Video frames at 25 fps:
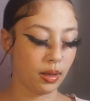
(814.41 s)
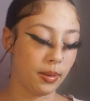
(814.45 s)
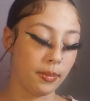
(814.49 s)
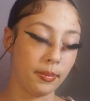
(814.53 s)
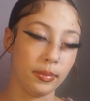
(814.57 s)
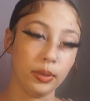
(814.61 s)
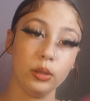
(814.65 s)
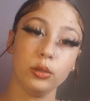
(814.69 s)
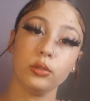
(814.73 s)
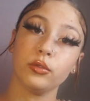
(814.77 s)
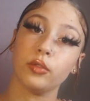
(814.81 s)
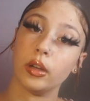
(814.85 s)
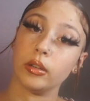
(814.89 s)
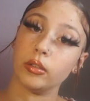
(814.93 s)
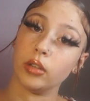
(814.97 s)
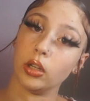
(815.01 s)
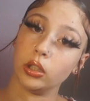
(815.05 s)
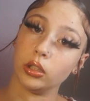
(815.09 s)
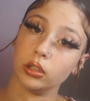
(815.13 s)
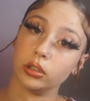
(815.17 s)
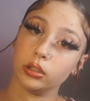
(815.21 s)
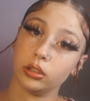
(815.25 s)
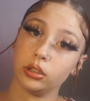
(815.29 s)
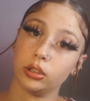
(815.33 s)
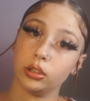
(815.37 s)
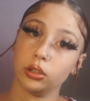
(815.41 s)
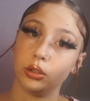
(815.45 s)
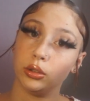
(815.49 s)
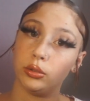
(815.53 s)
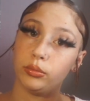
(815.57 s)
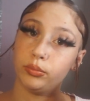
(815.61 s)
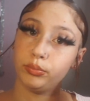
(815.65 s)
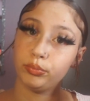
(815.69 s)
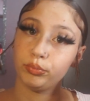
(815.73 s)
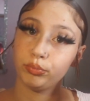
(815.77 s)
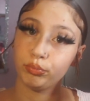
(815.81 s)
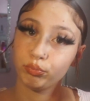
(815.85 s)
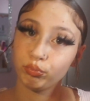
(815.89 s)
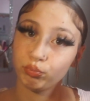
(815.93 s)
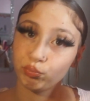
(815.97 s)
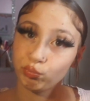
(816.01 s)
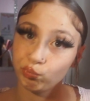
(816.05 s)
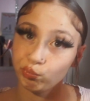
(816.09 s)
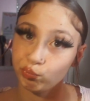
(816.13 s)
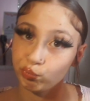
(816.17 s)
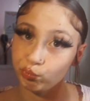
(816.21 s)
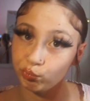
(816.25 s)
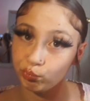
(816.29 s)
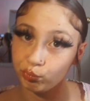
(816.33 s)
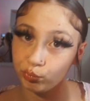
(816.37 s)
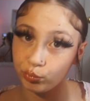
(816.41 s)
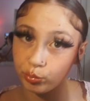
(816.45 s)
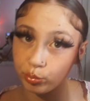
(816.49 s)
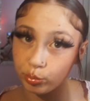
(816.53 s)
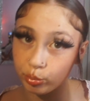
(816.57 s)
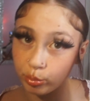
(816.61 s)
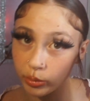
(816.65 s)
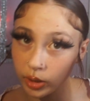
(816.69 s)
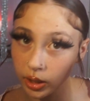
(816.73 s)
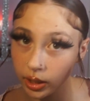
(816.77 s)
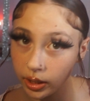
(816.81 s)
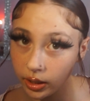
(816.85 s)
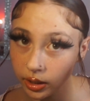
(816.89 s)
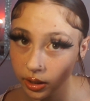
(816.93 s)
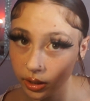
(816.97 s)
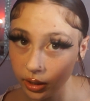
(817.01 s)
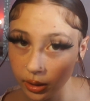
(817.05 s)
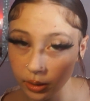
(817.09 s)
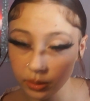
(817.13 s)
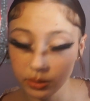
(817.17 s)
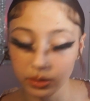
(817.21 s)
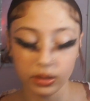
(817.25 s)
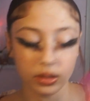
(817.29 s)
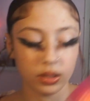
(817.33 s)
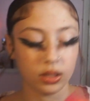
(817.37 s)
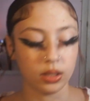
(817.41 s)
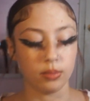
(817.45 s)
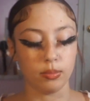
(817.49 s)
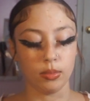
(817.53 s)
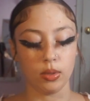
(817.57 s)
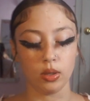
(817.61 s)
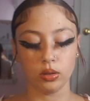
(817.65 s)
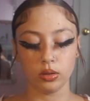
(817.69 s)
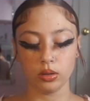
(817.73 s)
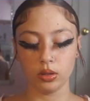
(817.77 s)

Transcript: It was $5, so it smells